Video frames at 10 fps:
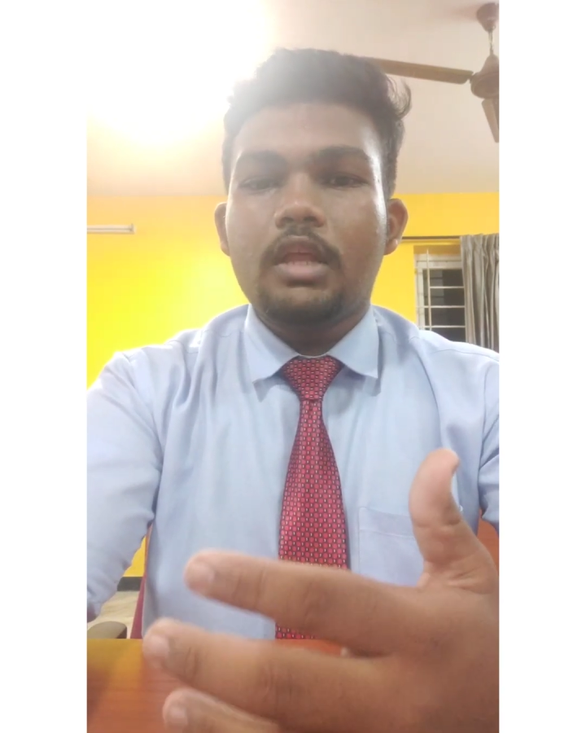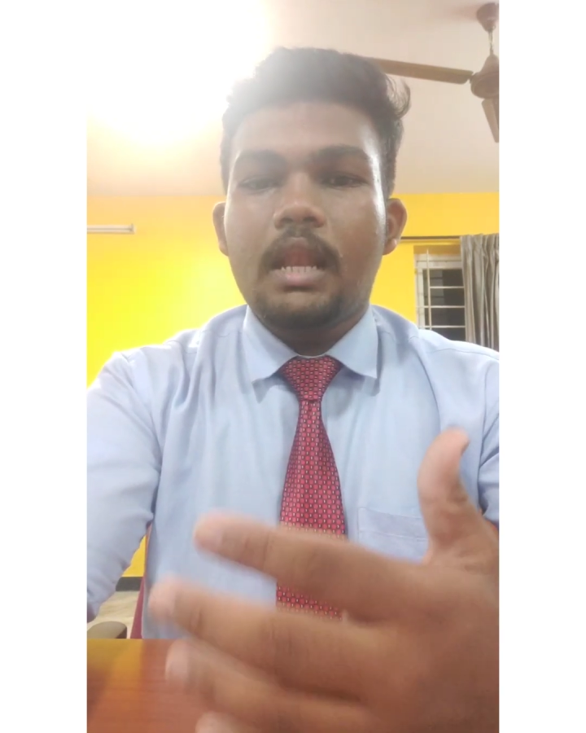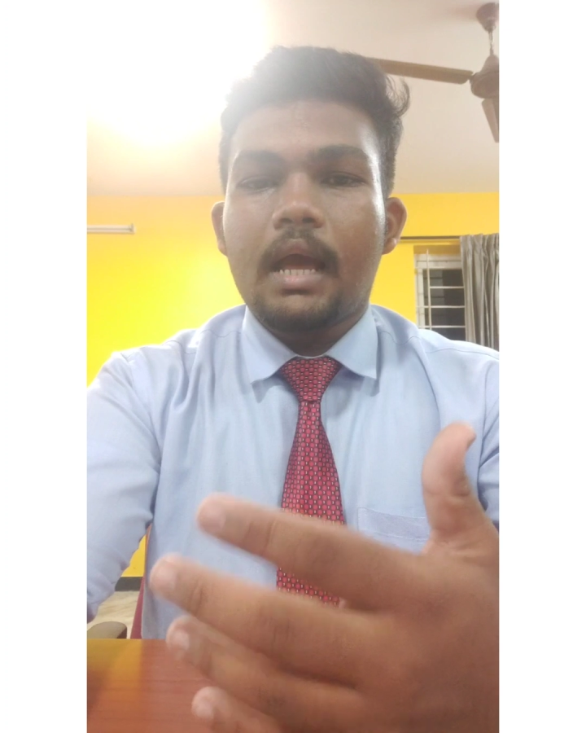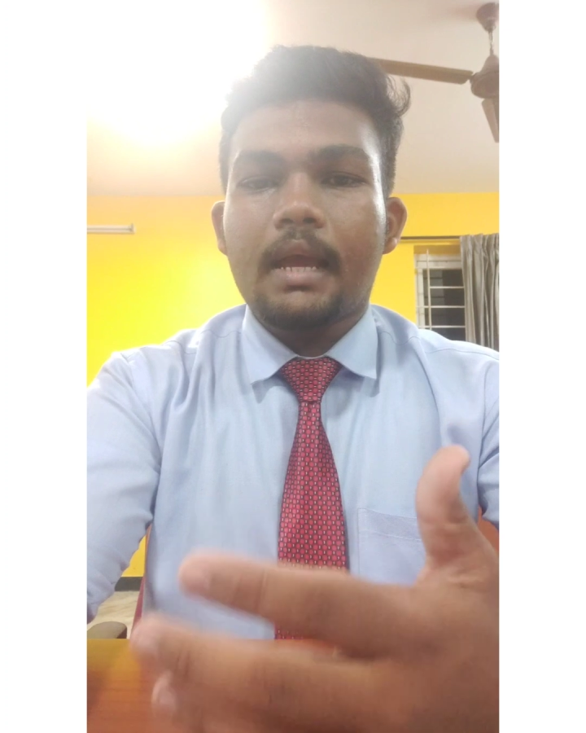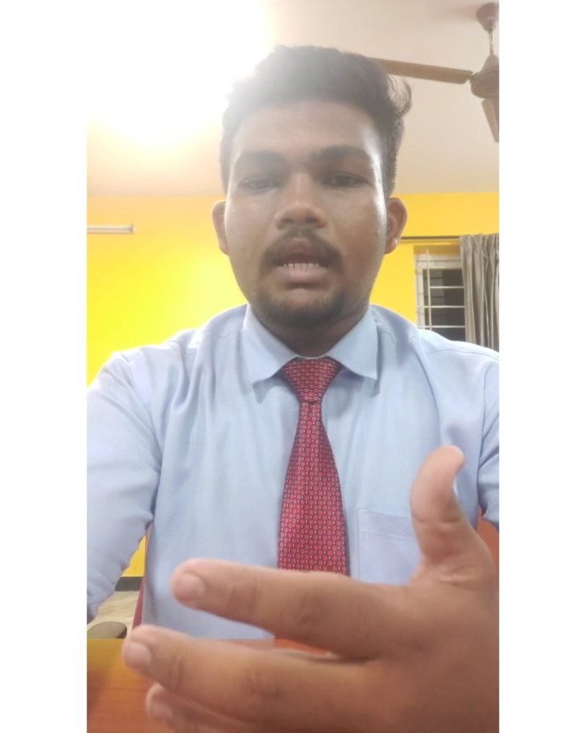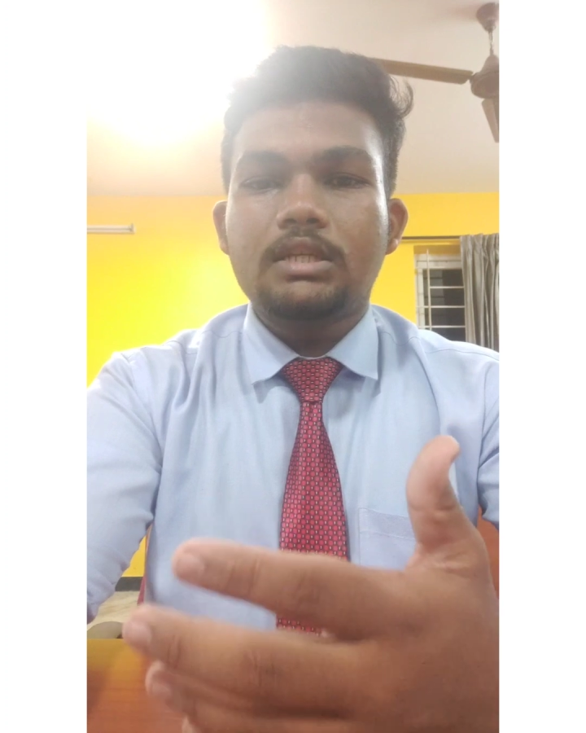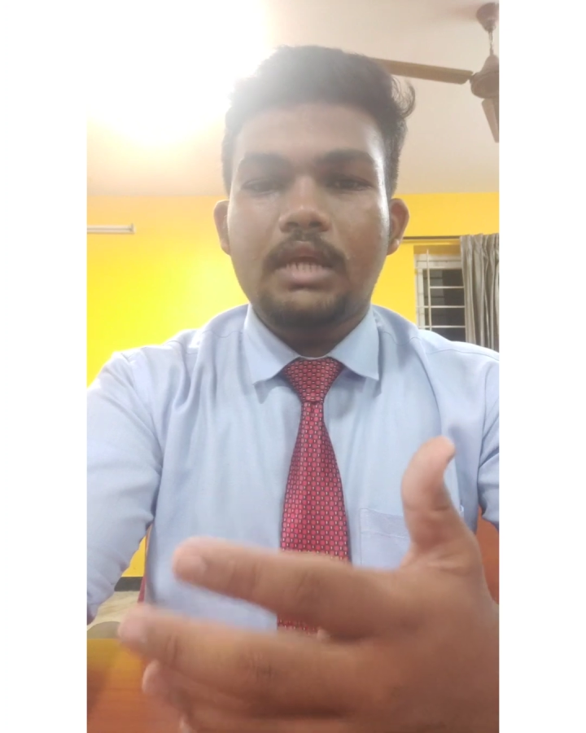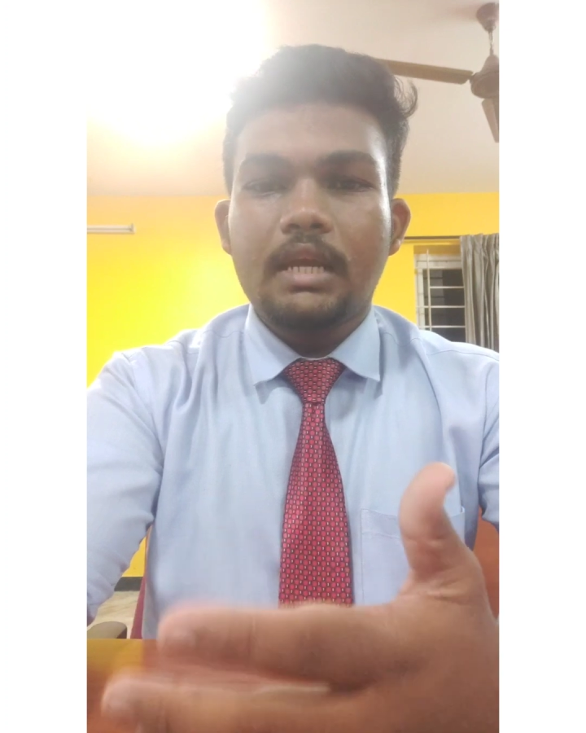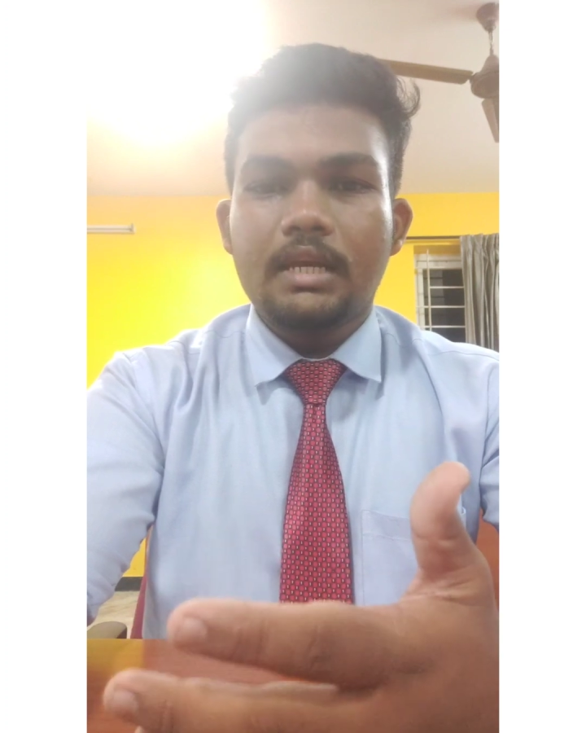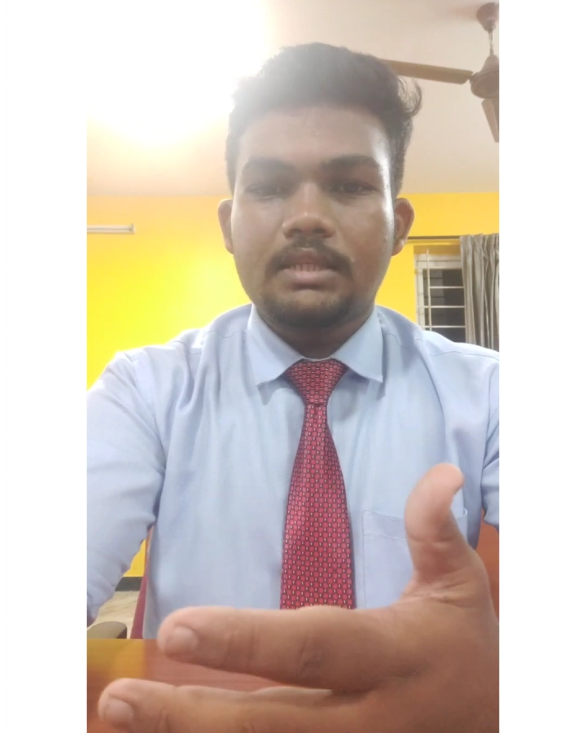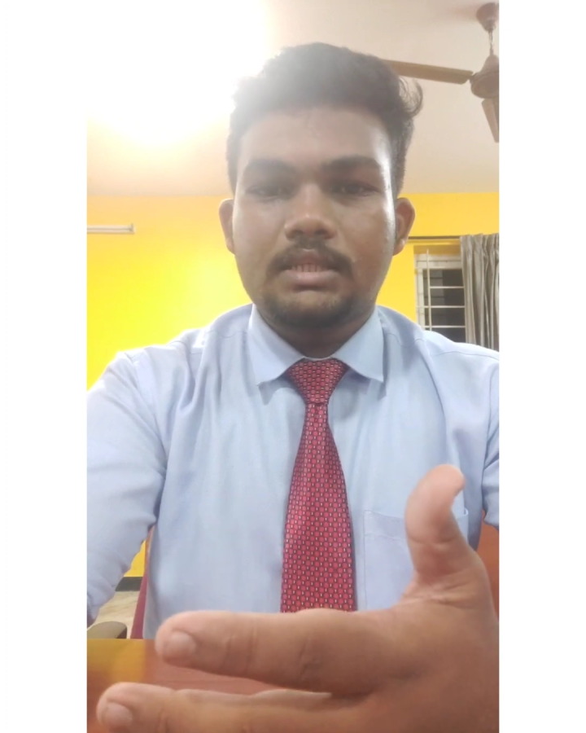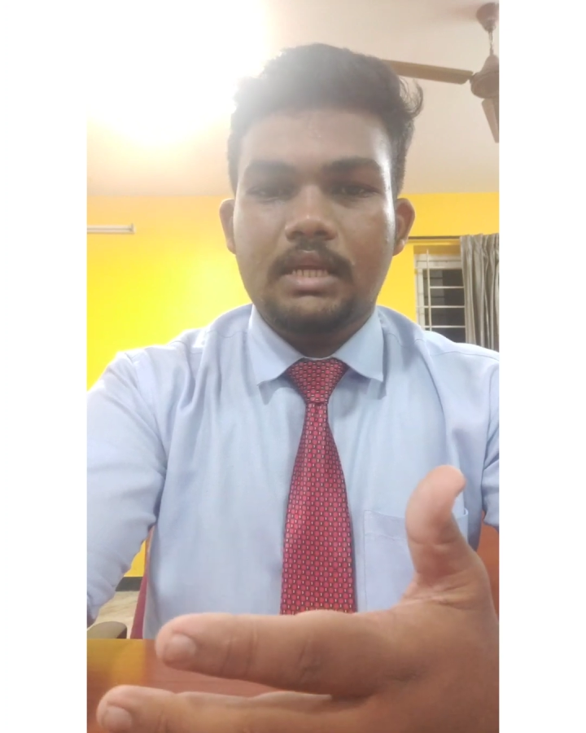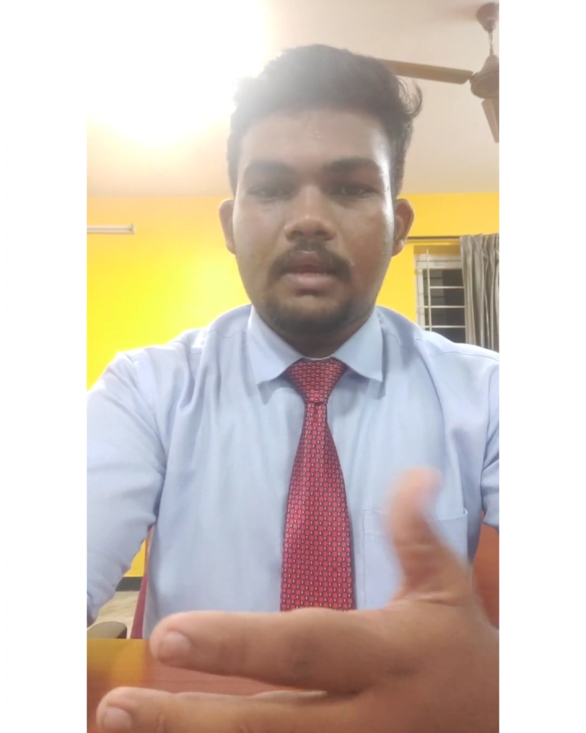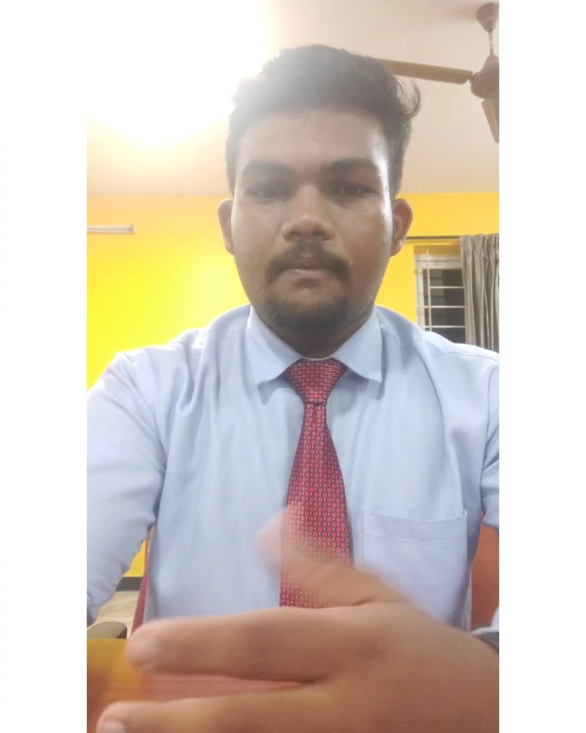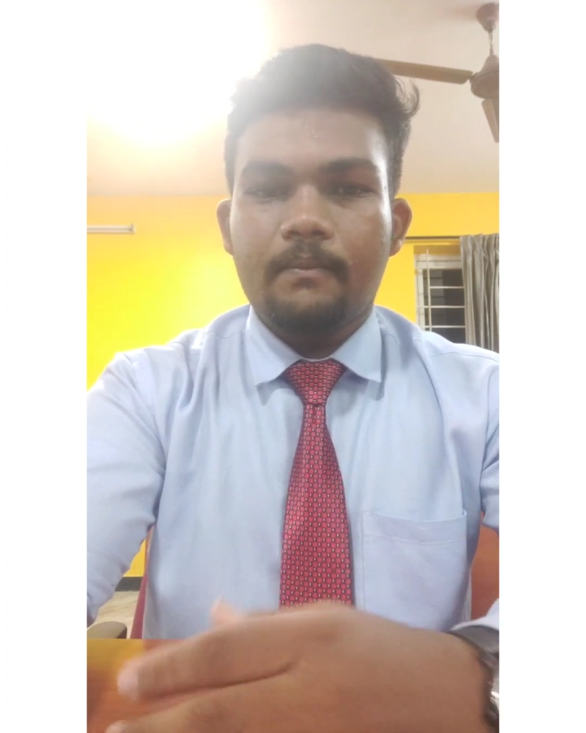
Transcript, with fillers: the luggage industry.